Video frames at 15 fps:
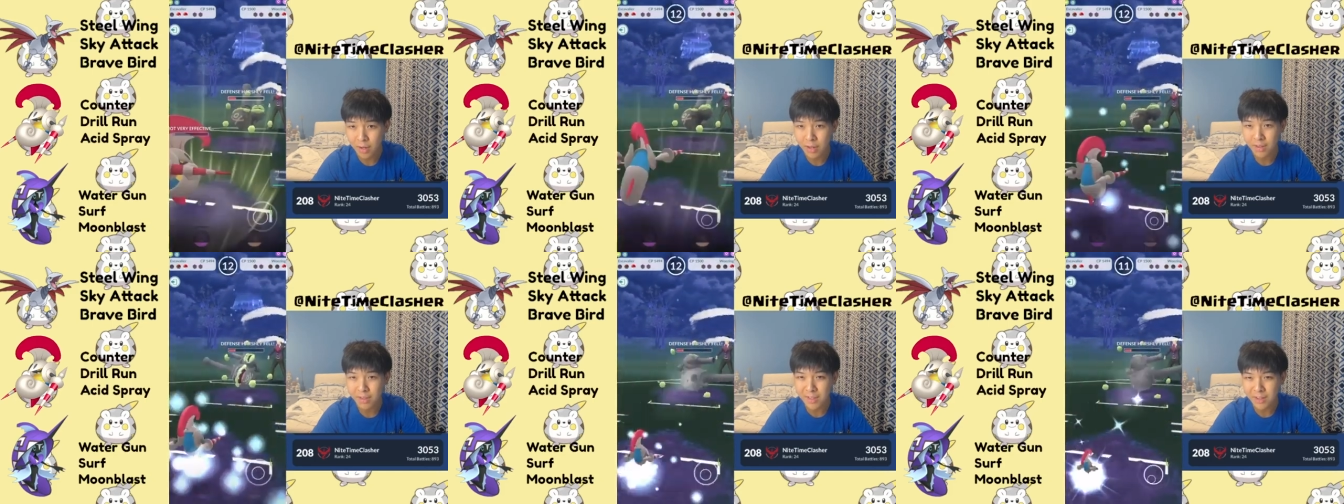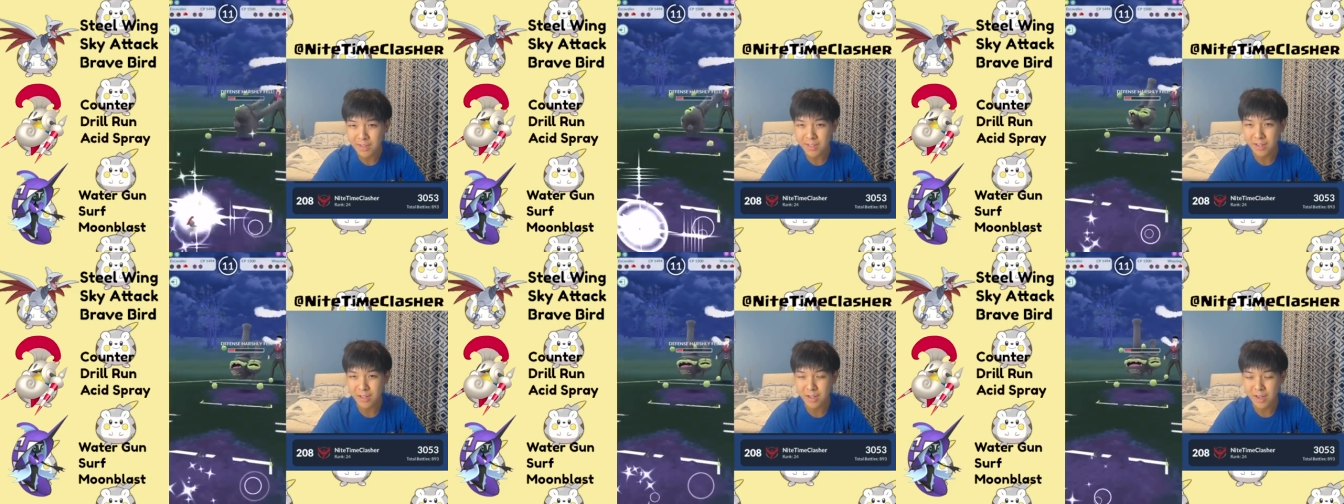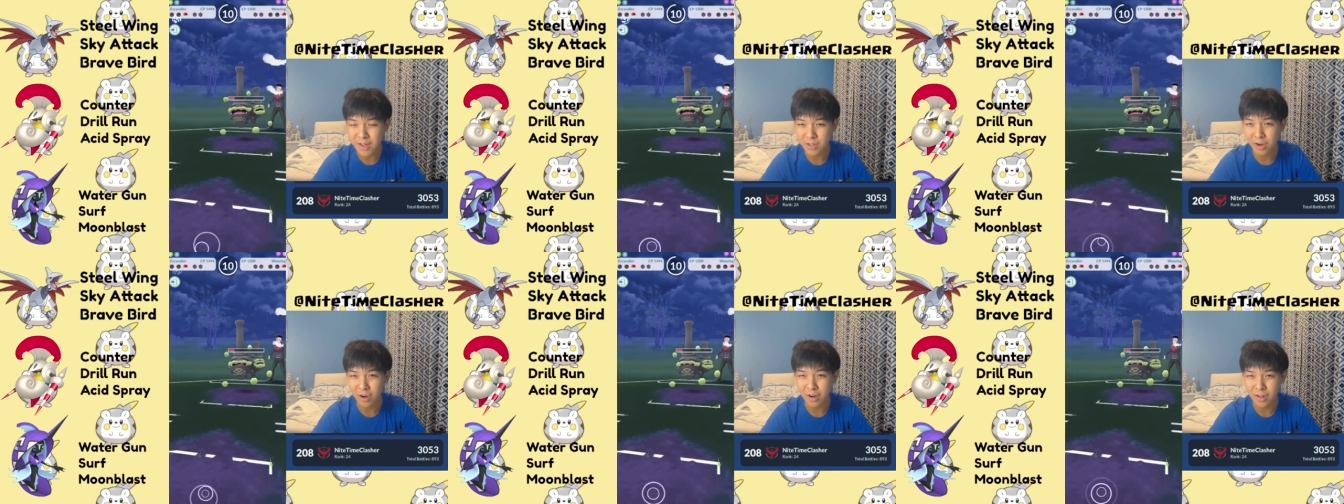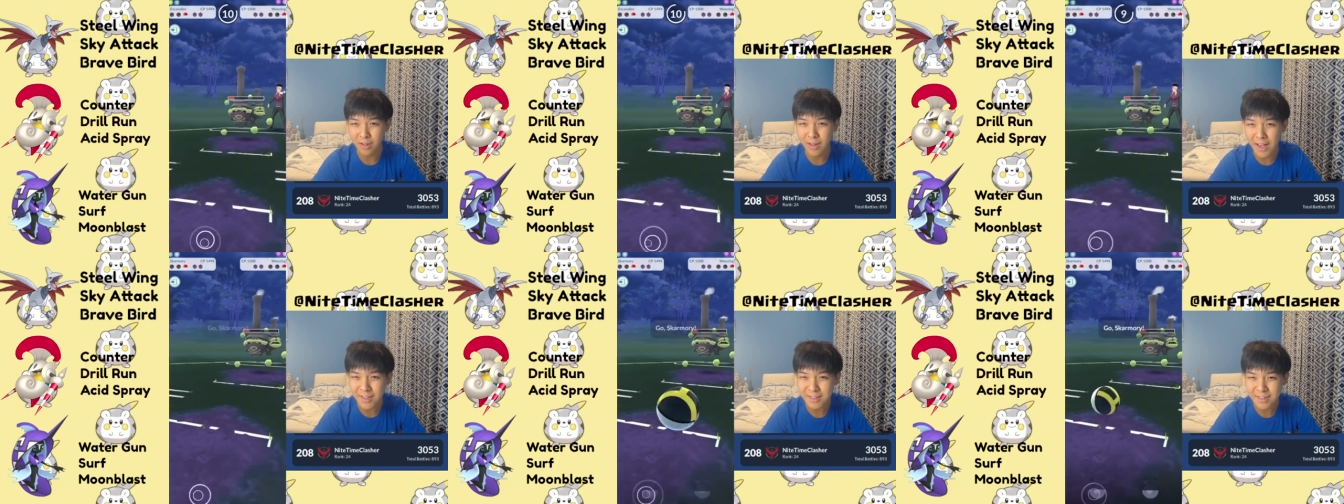This is our
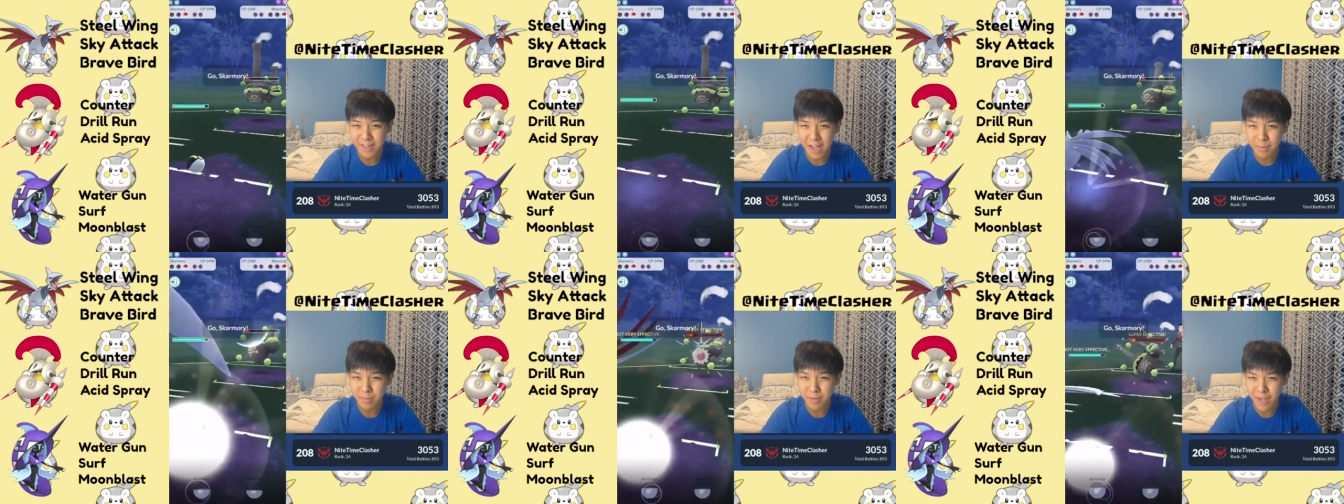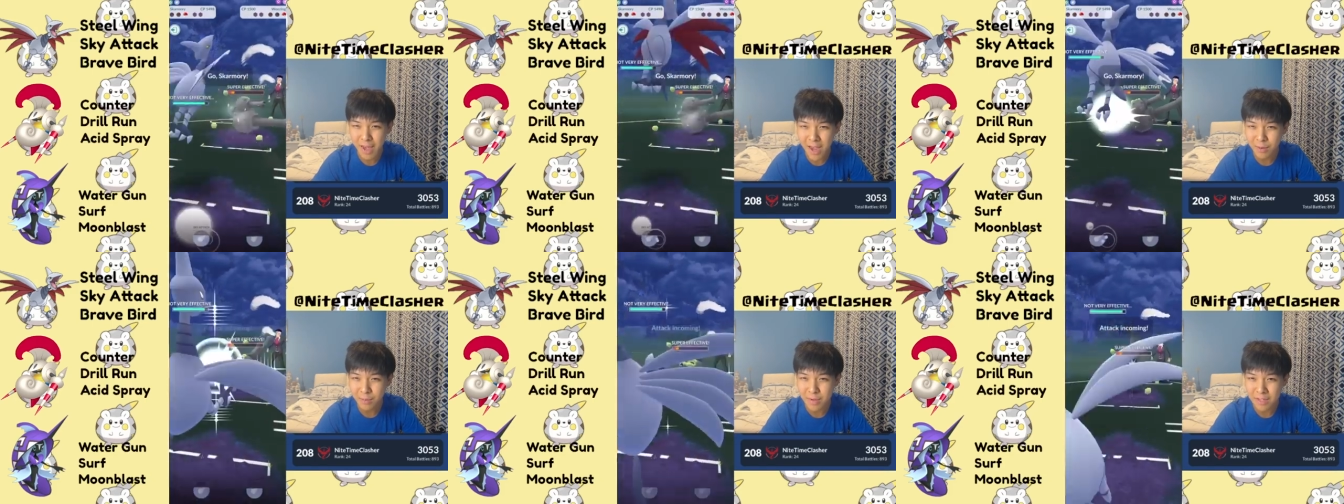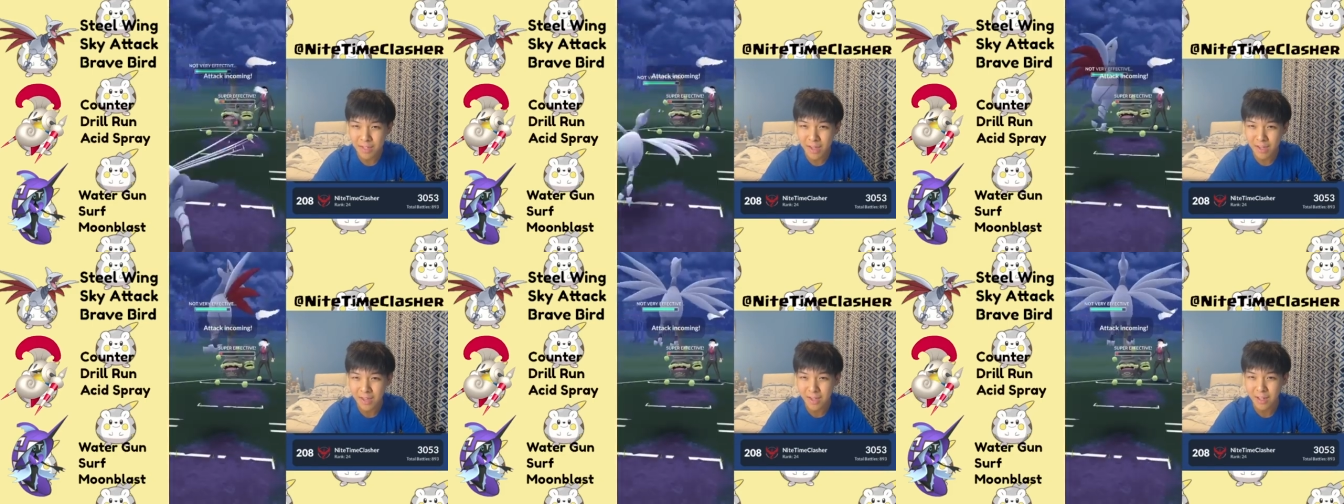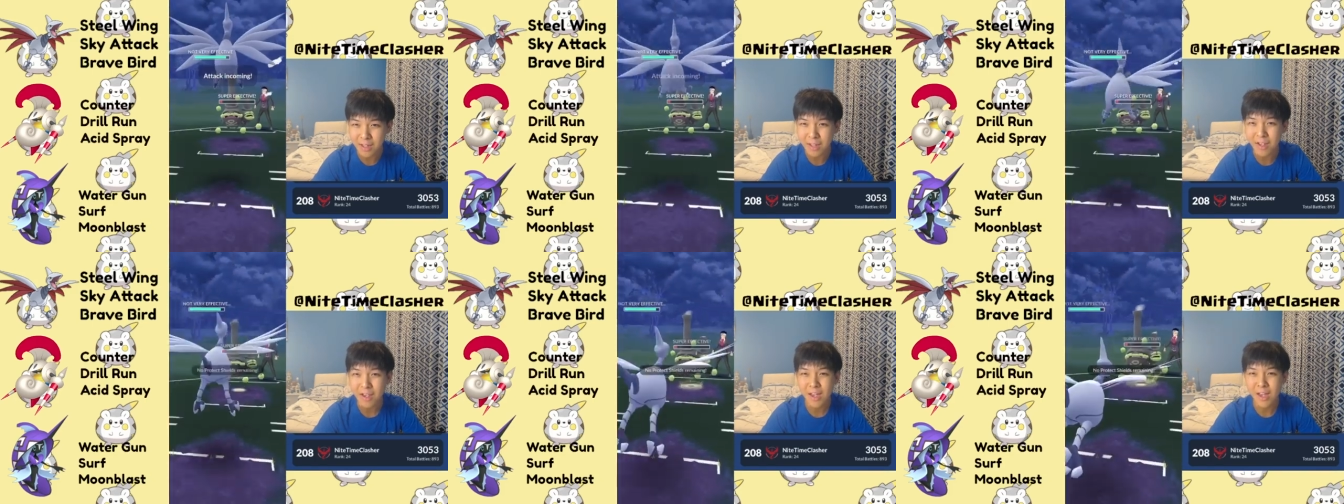last game. Can we take
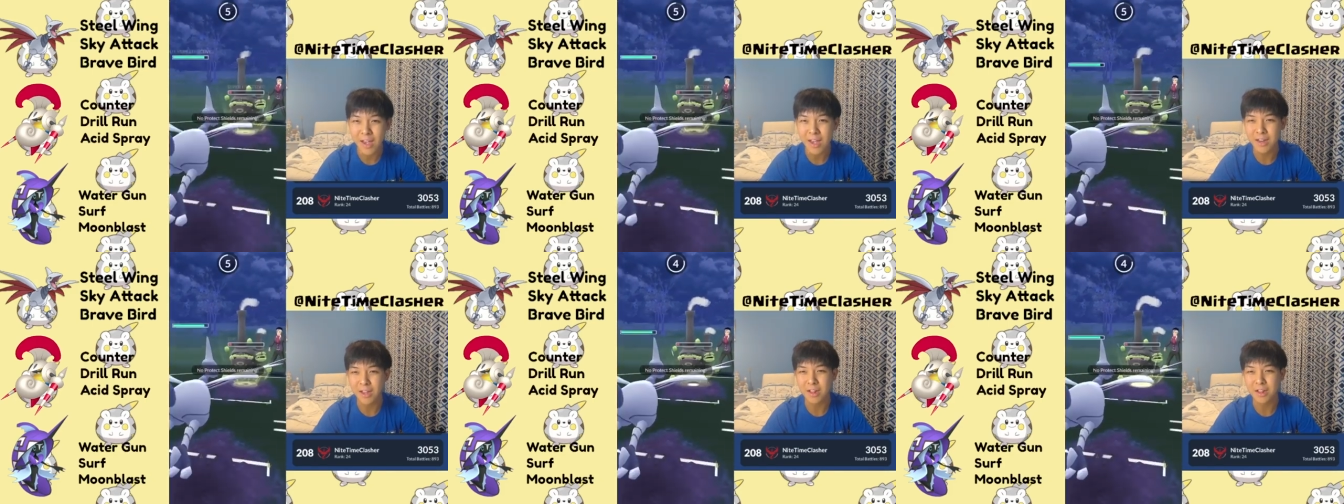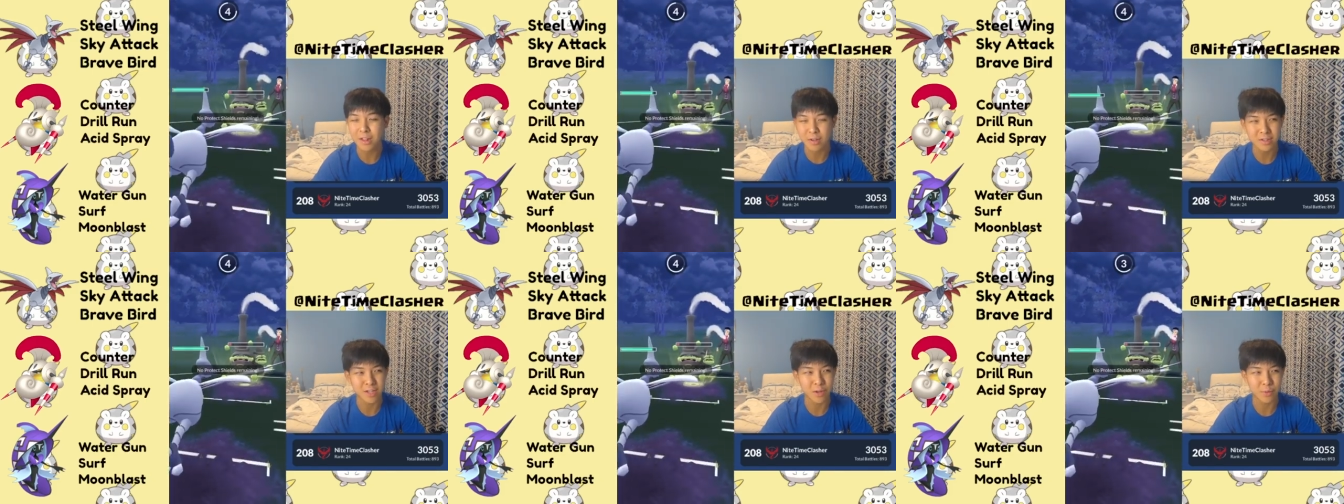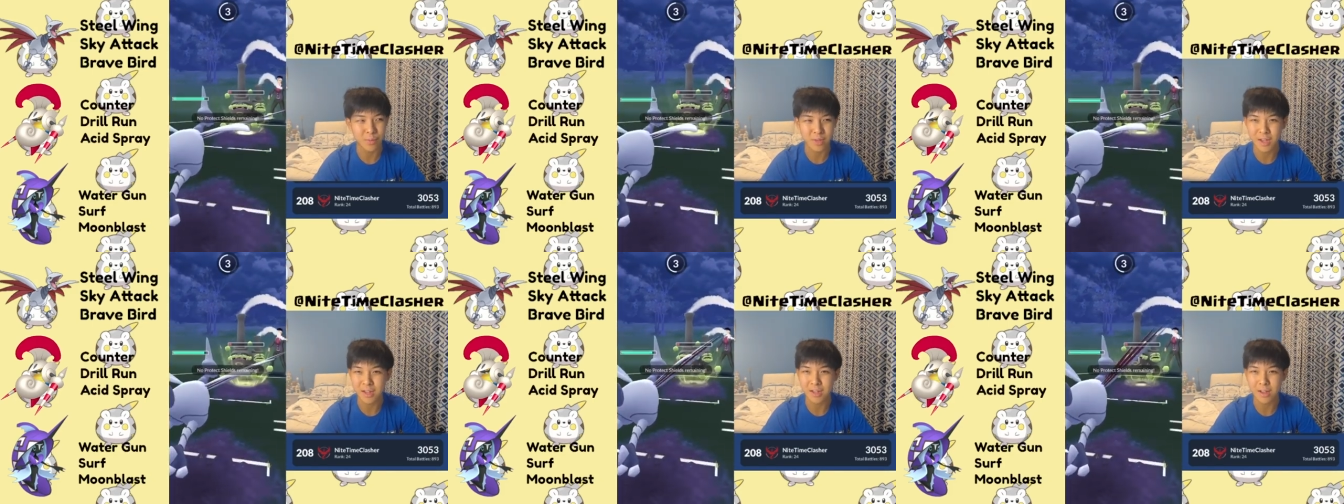it? And it looks like we did.